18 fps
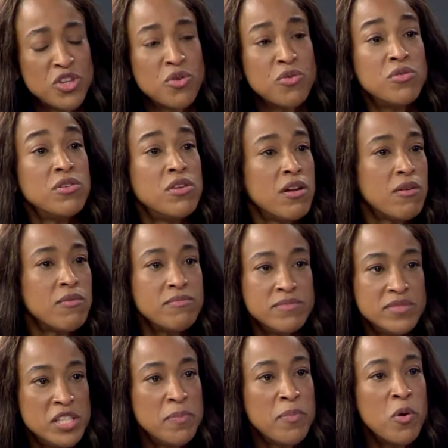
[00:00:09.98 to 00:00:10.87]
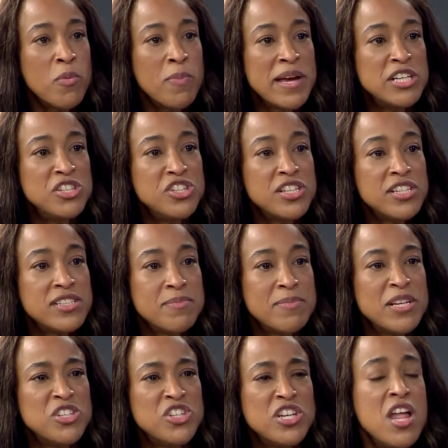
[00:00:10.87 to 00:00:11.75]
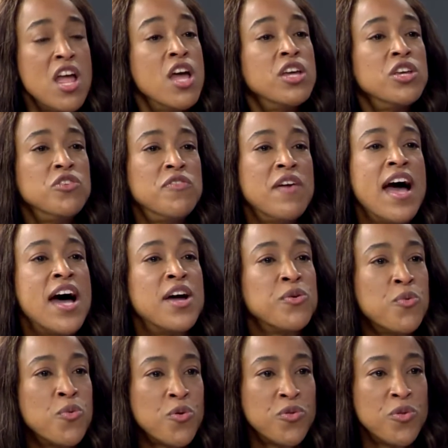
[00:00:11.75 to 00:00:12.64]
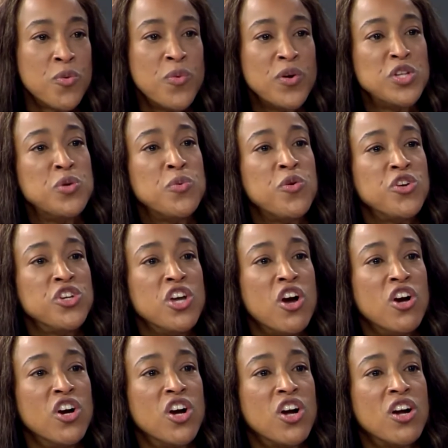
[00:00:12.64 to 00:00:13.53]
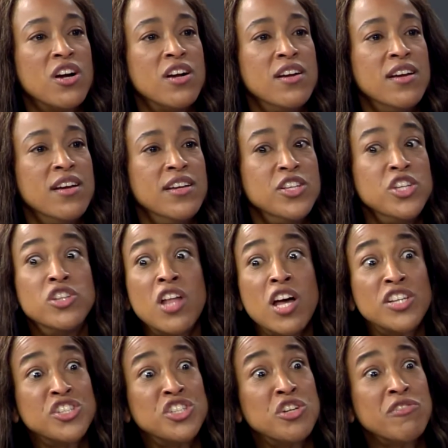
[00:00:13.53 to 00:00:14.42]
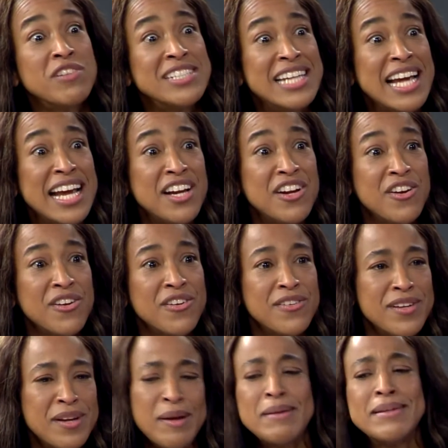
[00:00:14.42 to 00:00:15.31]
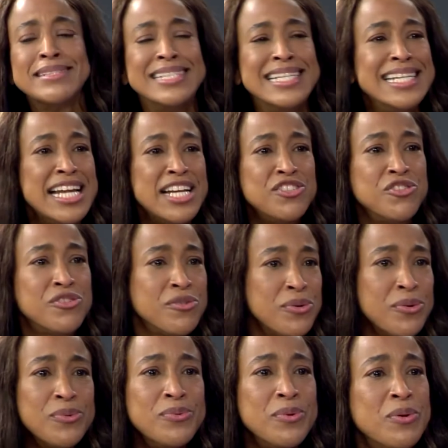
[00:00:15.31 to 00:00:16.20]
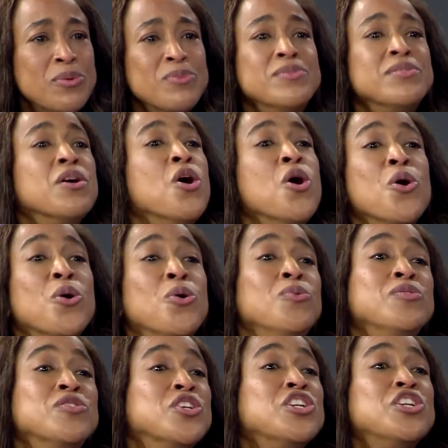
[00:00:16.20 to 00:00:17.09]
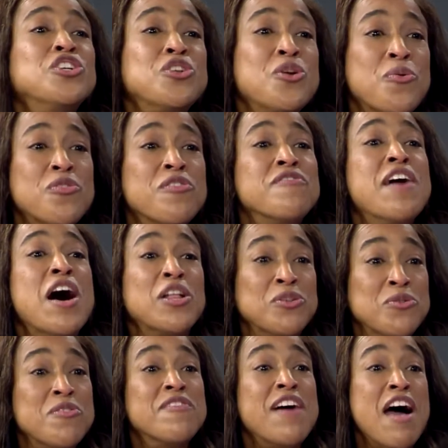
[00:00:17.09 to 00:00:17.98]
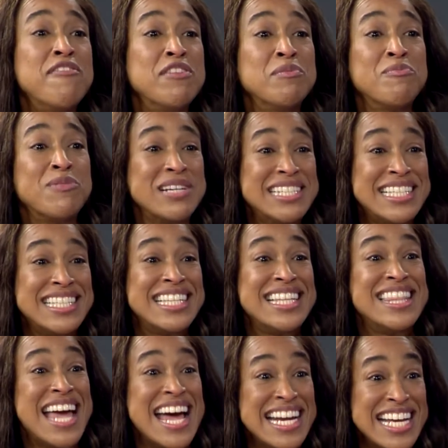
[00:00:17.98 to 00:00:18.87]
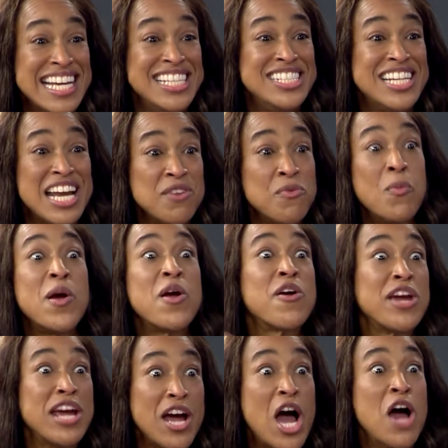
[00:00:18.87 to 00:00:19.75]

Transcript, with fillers: so you know, typical patient is a patient you've had ortho when you were younger. You lost your retainer, eh, teenager. Who, who's who's going to know the value of having braces at that age and wearing